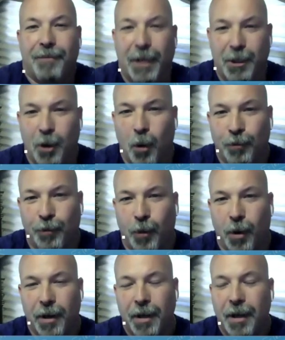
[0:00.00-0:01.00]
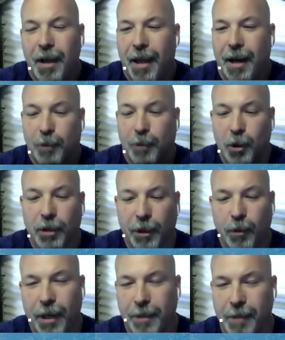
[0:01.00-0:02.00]
been known for. And I'm currently
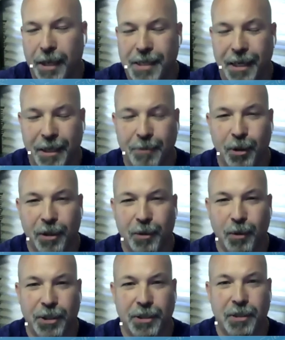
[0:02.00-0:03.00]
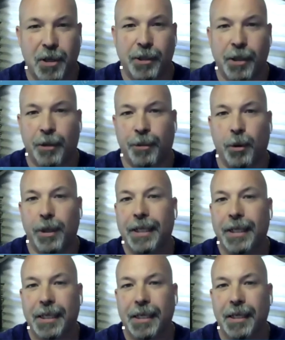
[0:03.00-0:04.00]
writing my second book, which is called The Authority
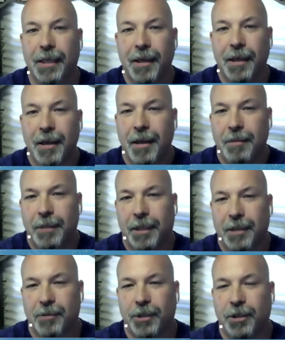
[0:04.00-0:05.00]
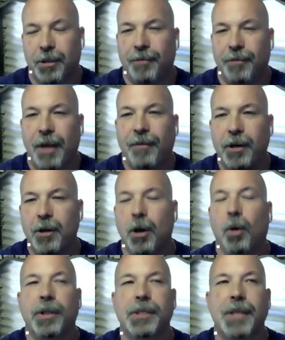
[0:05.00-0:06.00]
Key. Because, Richard, have you ever
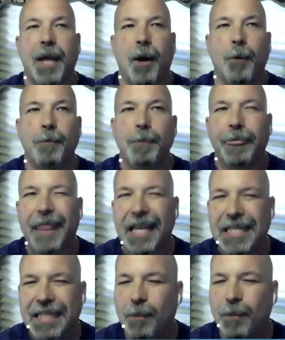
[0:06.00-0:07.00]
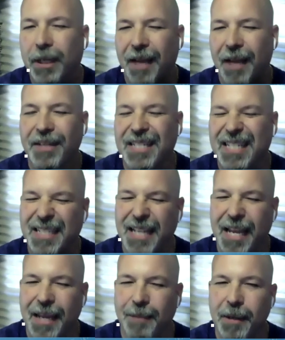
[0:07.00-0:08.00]
noticed how someone can have the
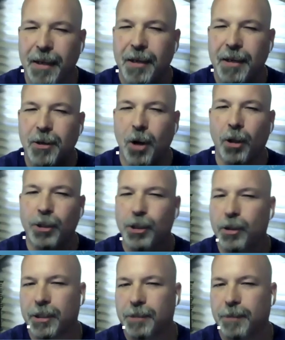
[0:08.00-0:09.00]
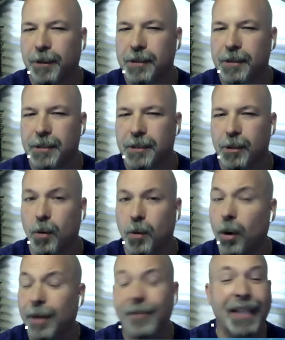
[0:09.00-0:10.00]
same knowledge or experience as you,
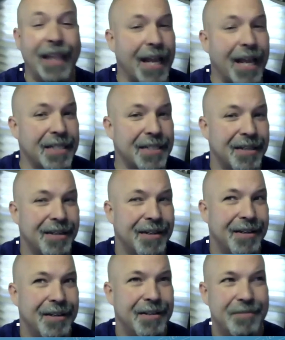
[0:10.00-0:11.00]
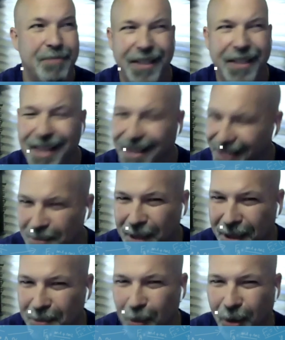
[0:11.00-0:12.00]
or even less, but yet they
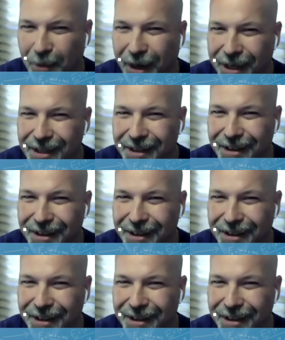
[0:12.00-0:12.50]
make more money.